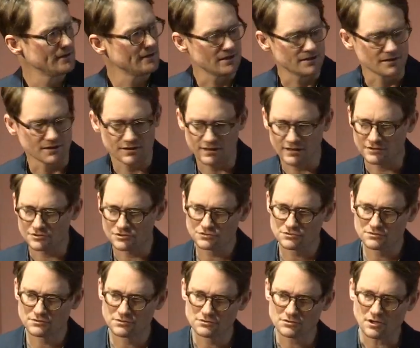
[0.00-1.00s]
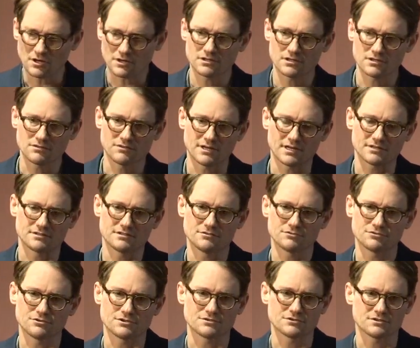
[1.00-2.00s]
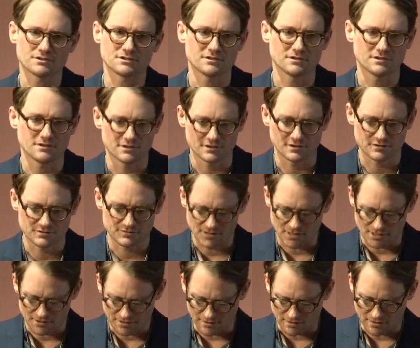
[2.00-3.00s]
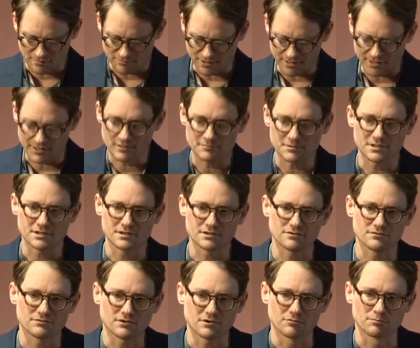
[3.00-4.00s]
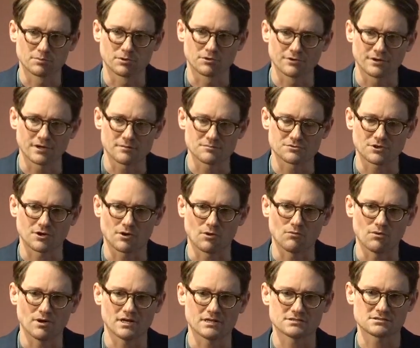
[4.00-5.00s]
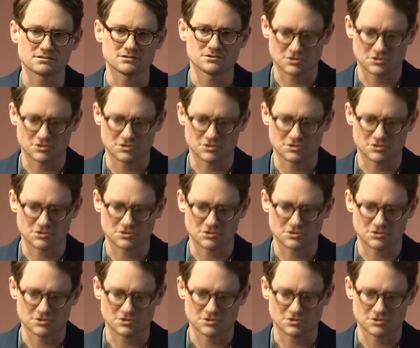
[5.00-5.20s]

And again, just talking of that difference, and it's not that I'm an enemy of programs out west,